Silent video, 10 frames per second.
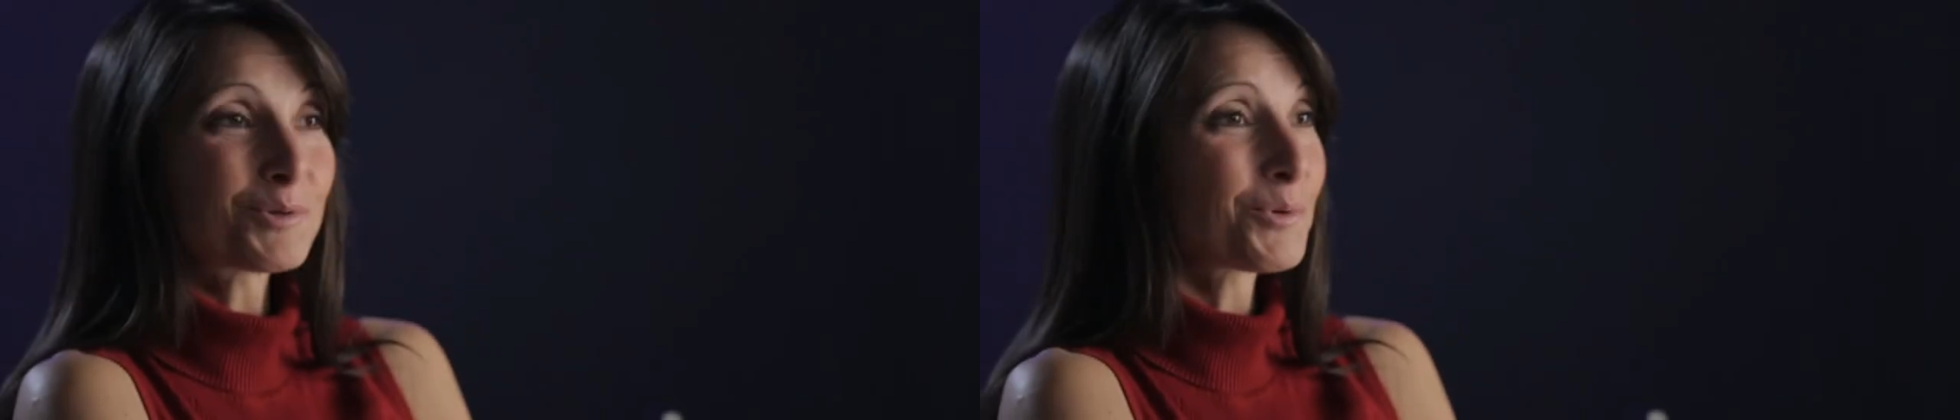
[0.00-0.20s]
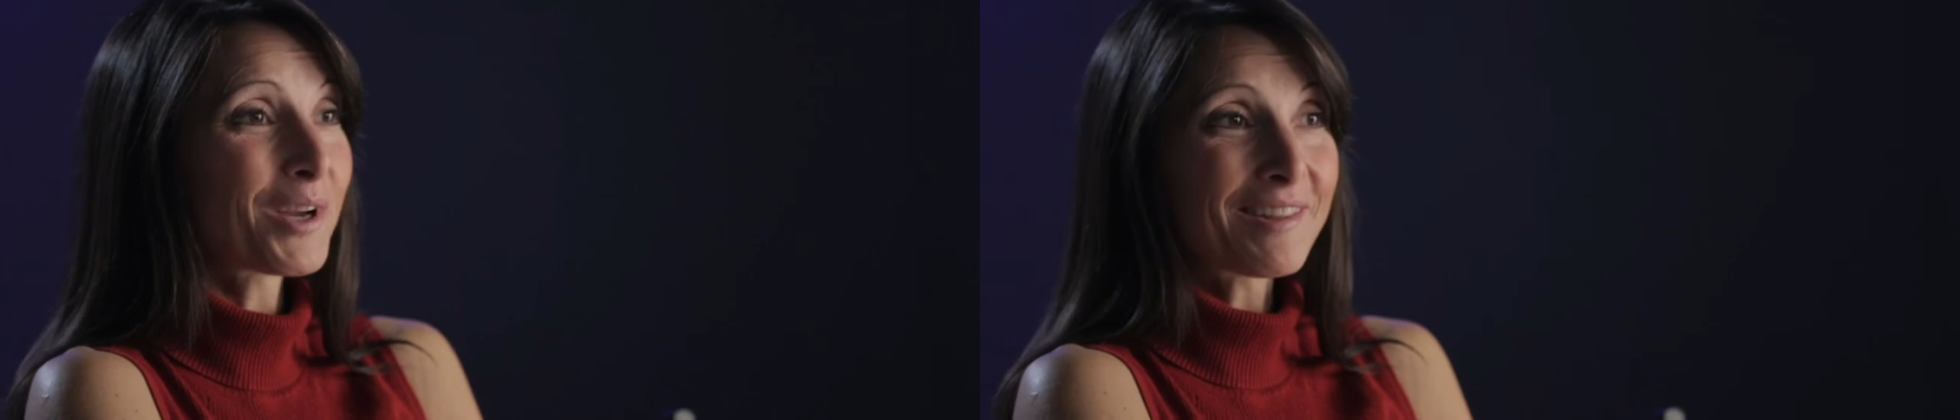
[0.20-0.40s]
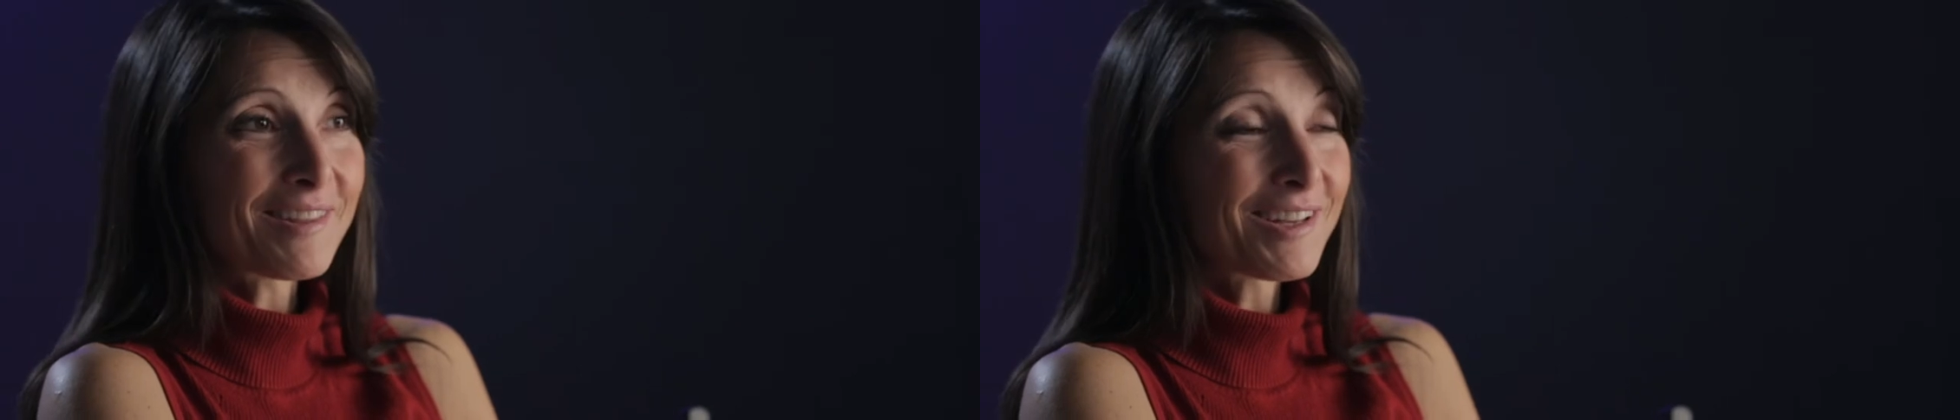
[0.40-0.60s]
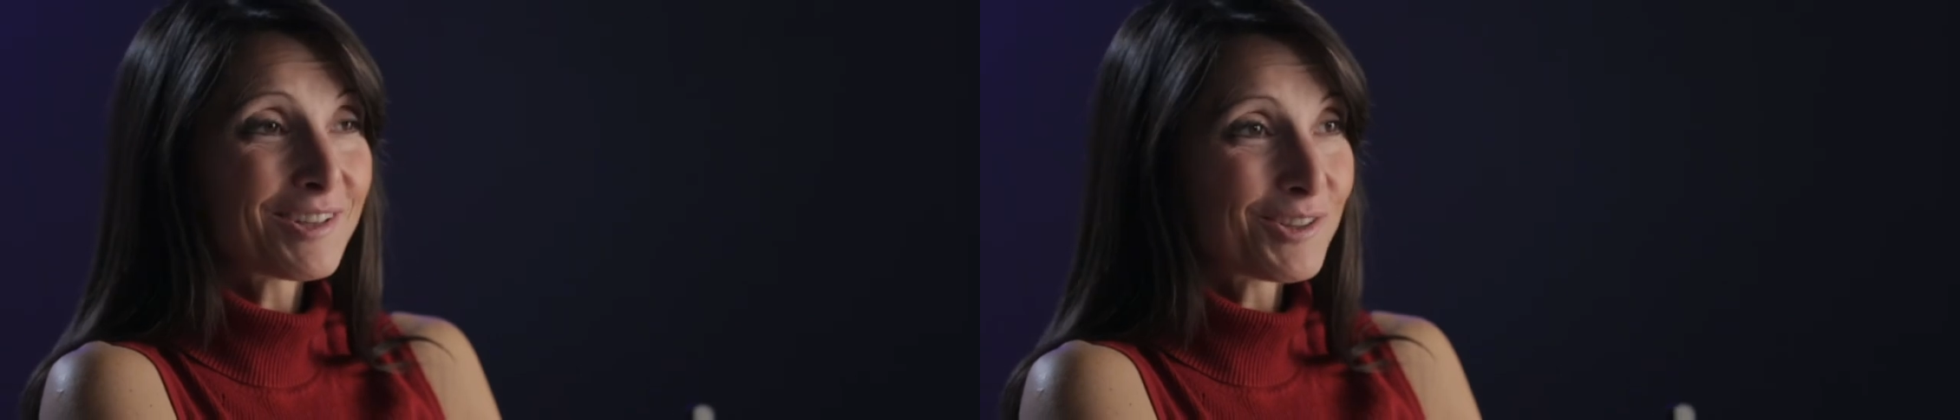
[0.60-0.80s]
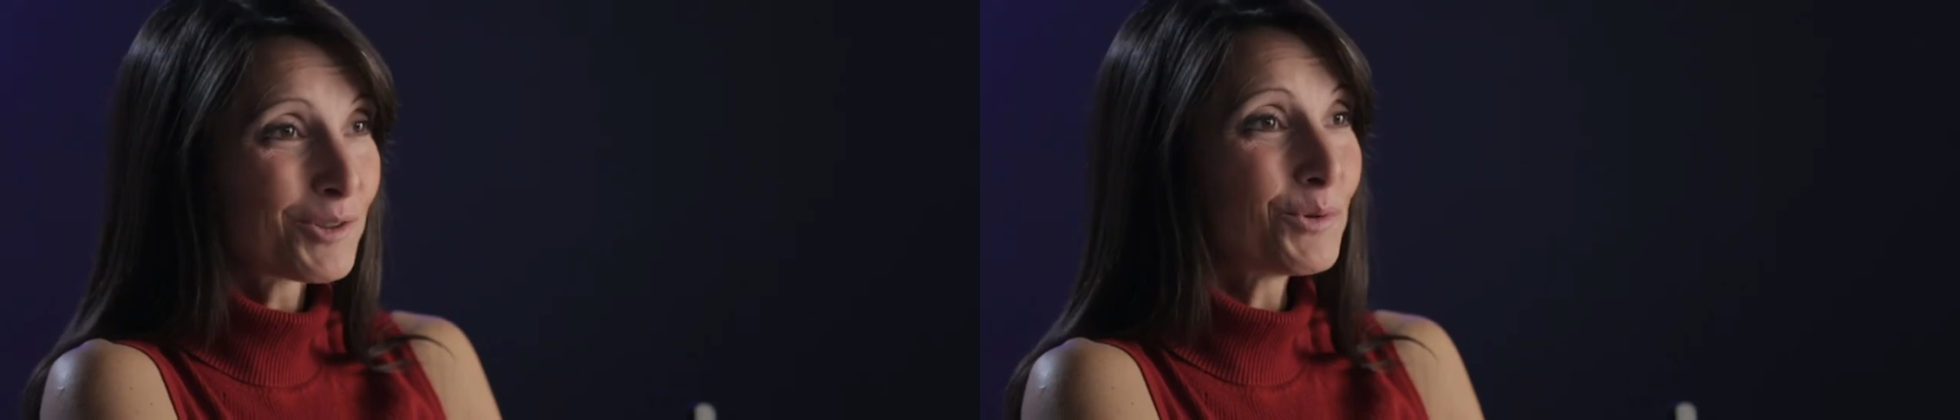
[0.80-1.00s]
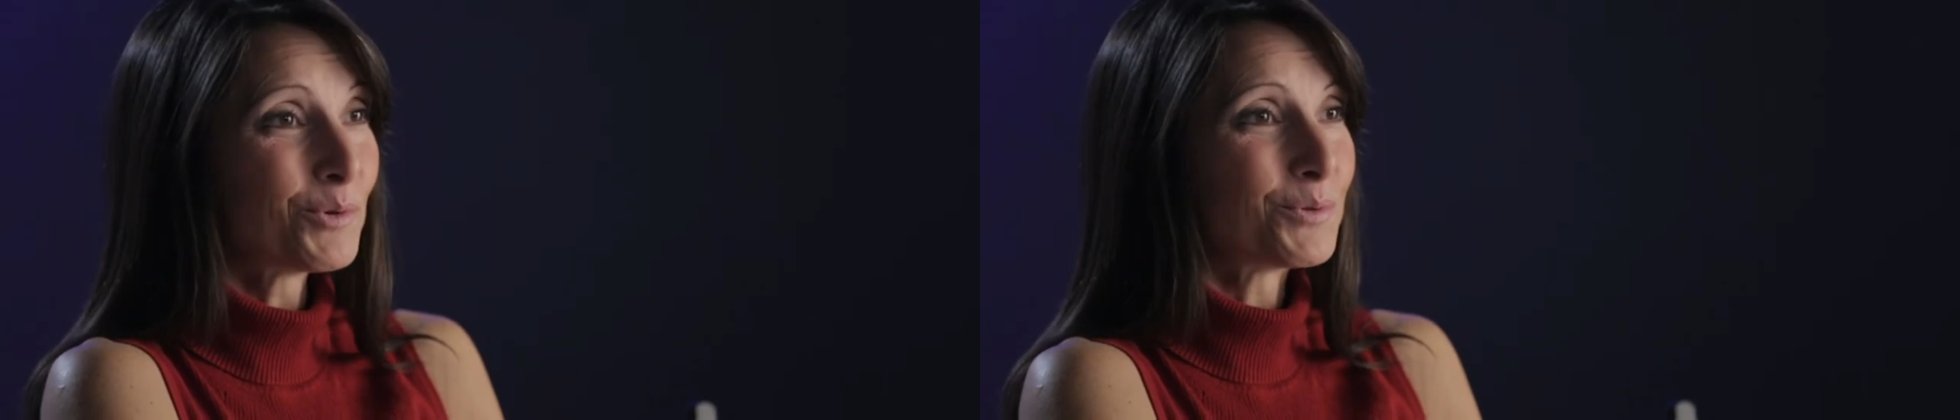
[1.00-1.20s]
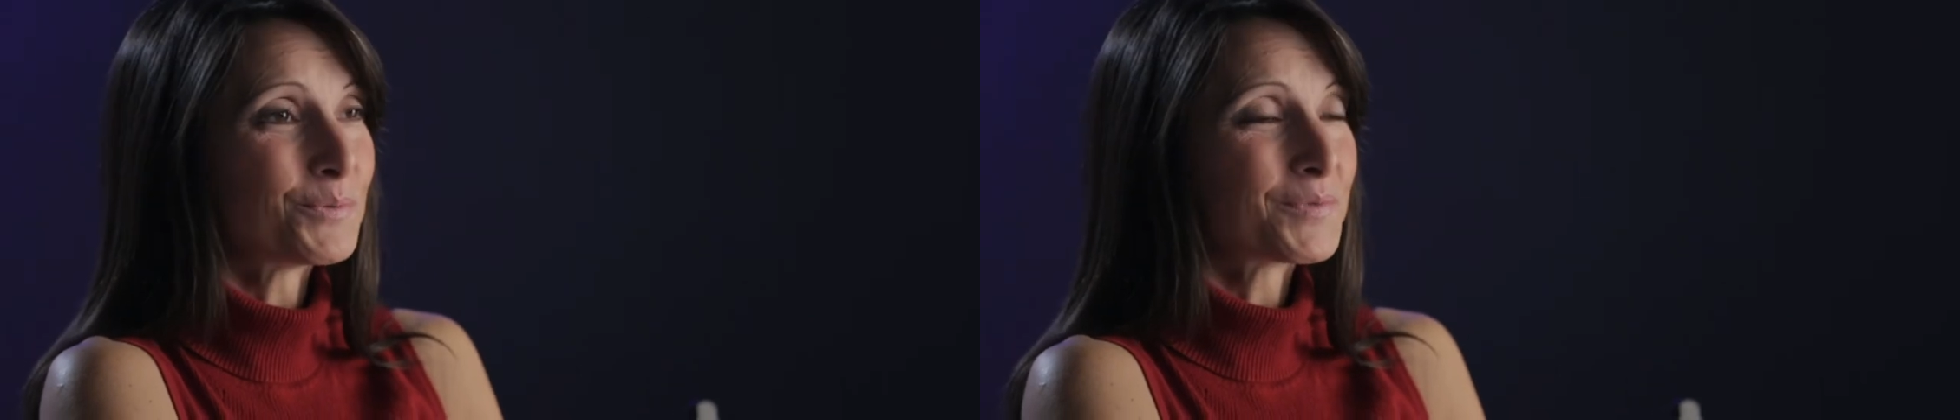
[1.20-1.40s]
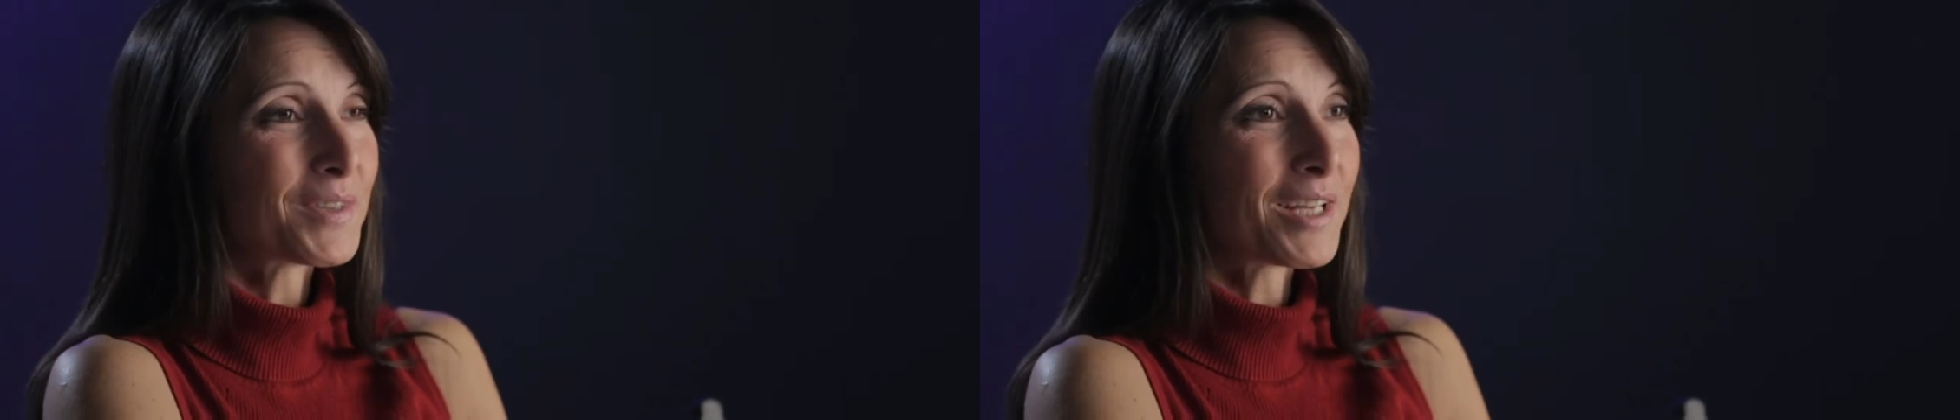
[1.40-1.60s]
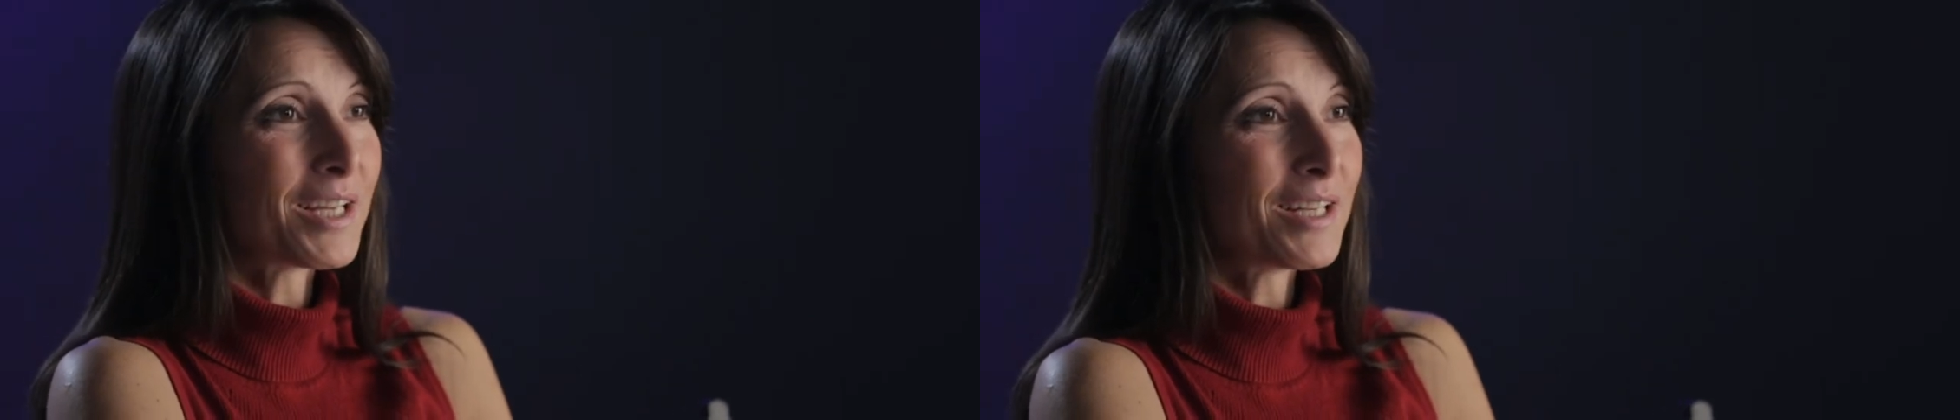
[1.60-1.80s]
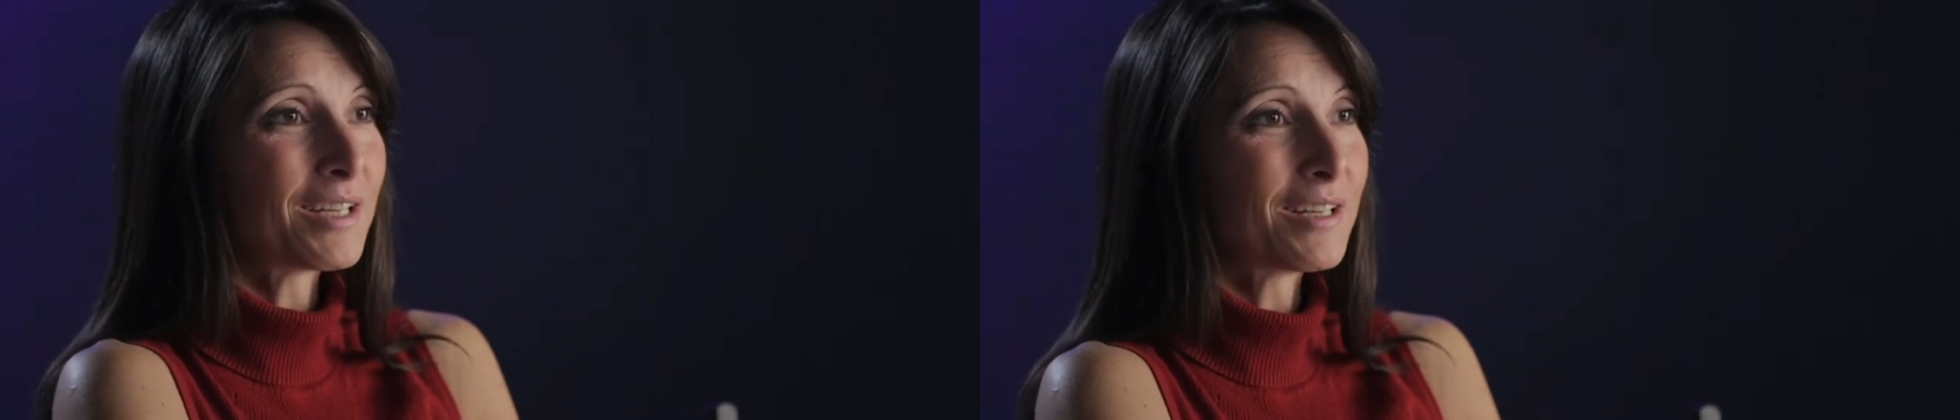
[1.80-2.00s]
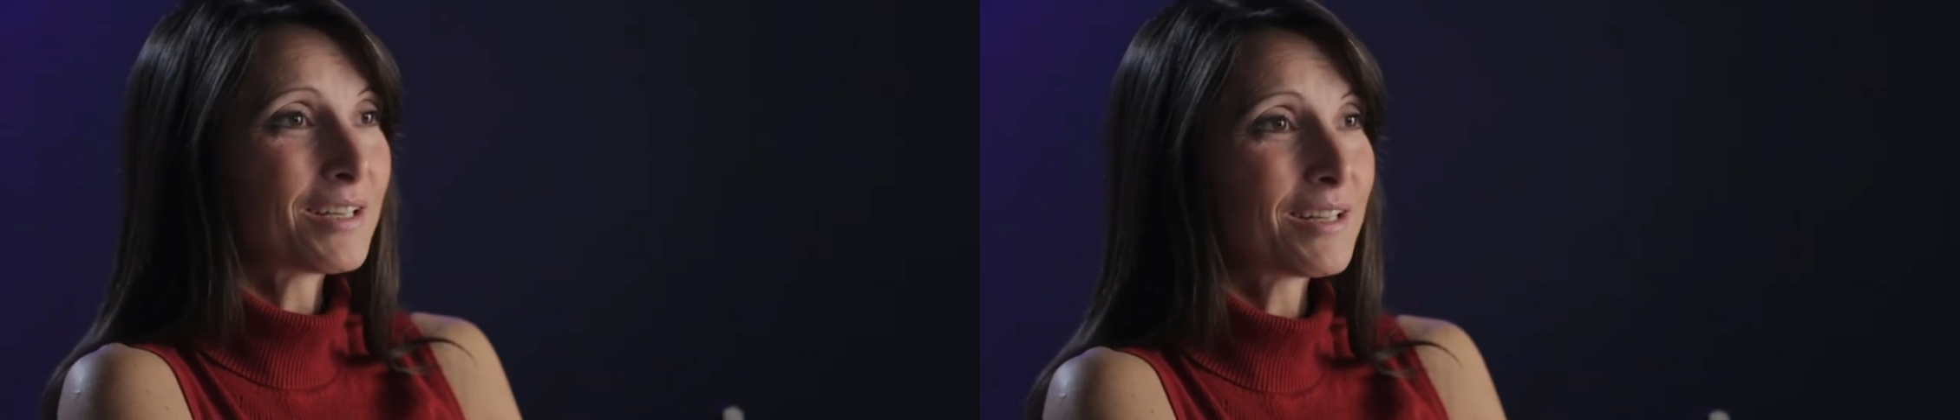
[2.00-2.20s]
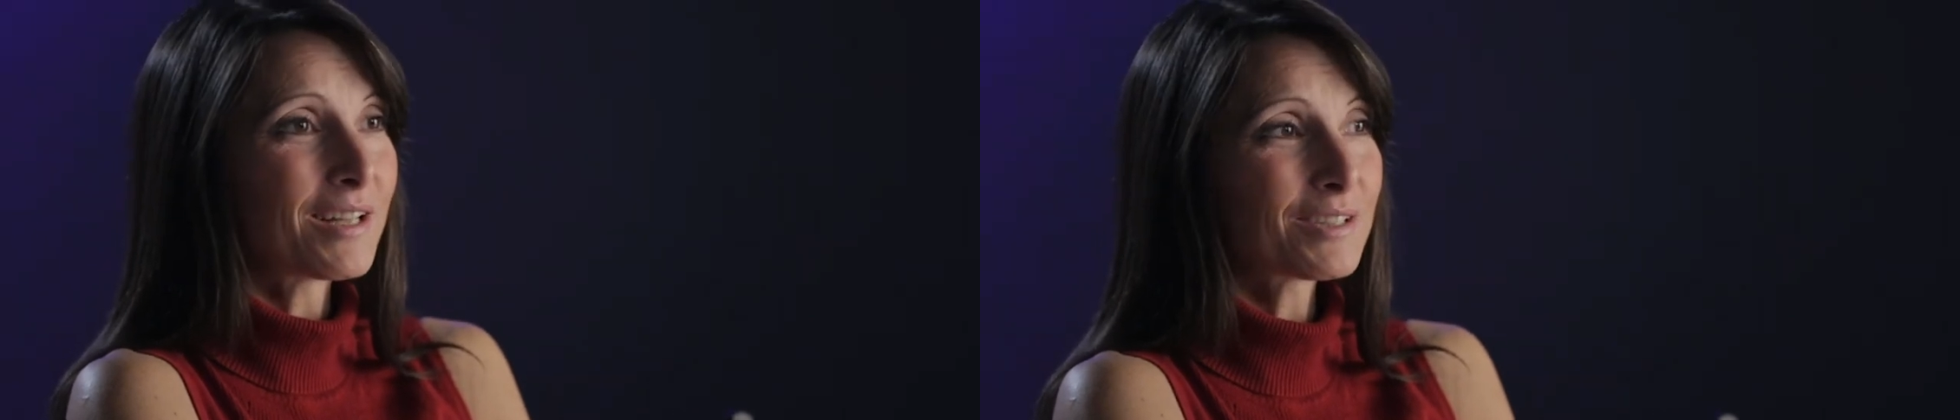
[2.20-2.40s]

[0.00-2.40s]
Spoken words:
the right thing to do. And